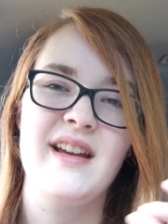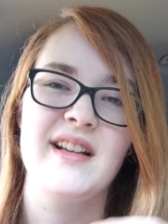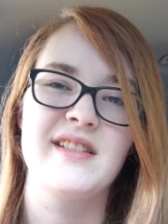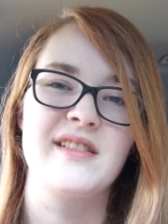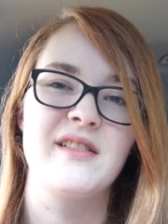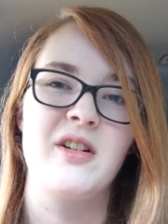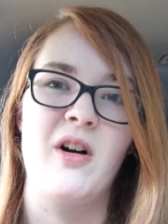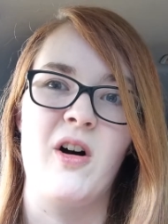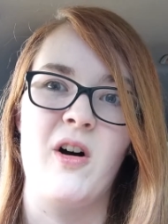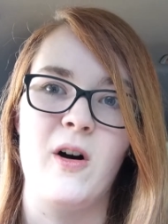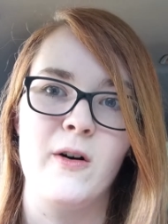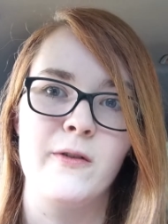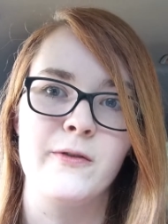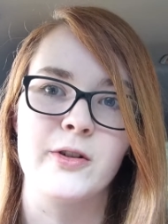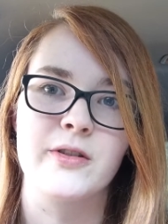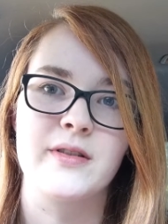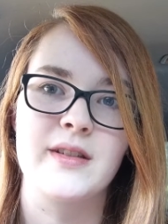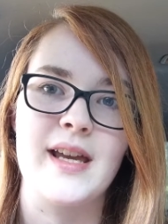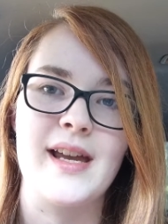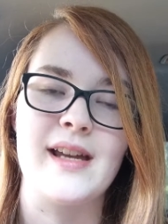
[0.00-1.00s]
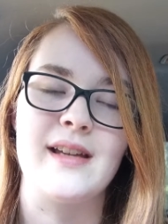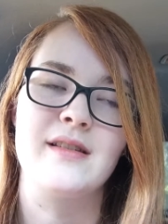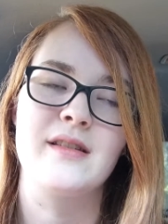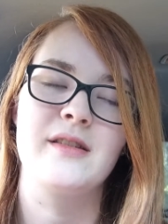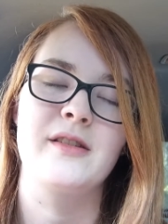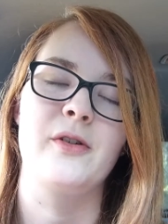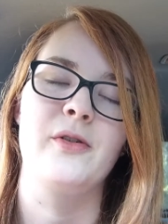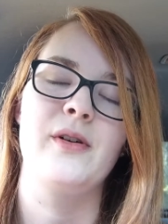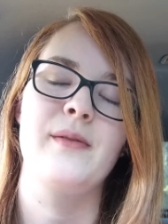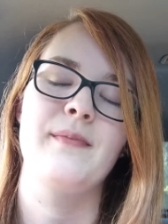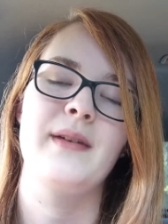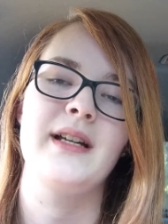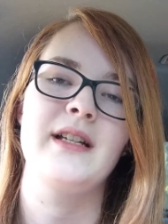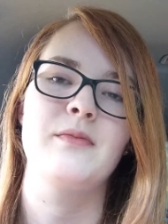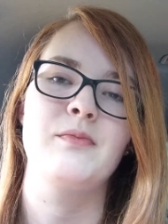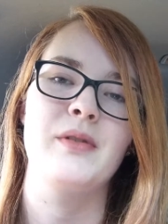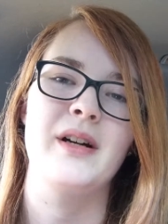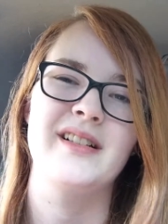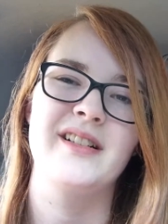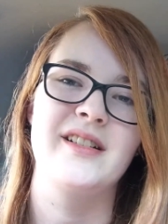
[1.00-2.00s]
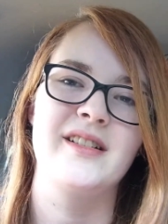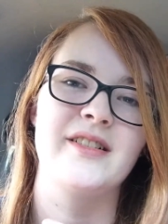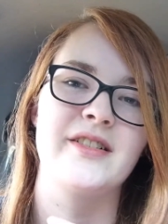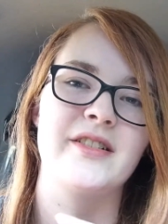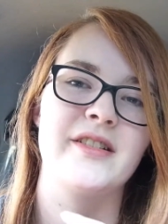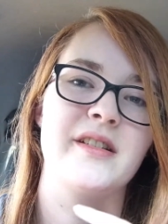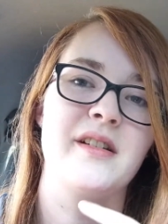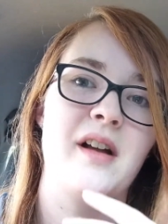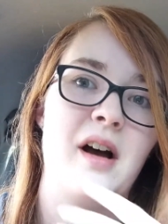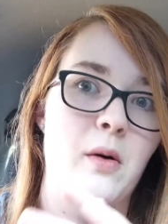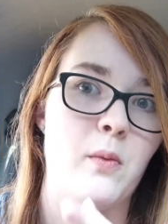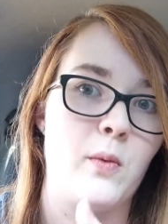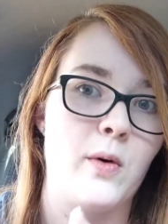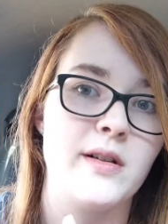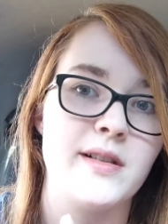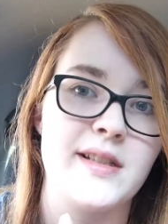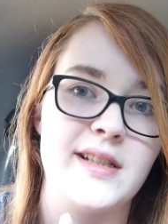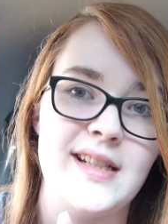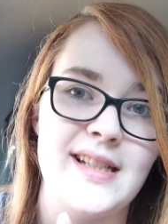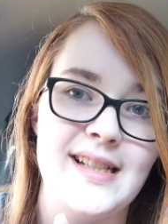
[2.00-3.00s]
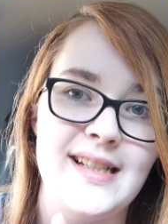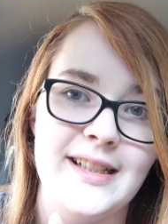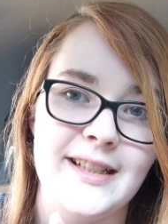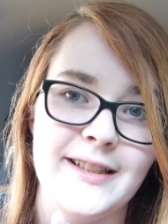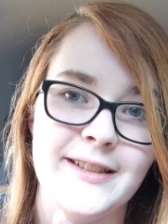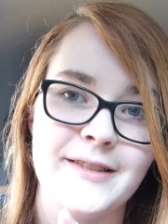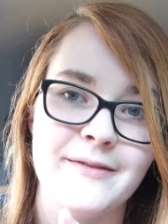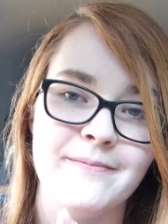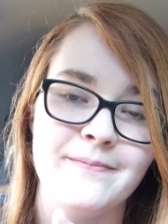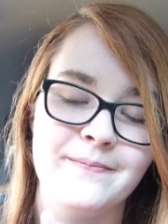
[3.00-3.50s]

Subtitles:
has an awful taste, so it makes predators not want to eat it,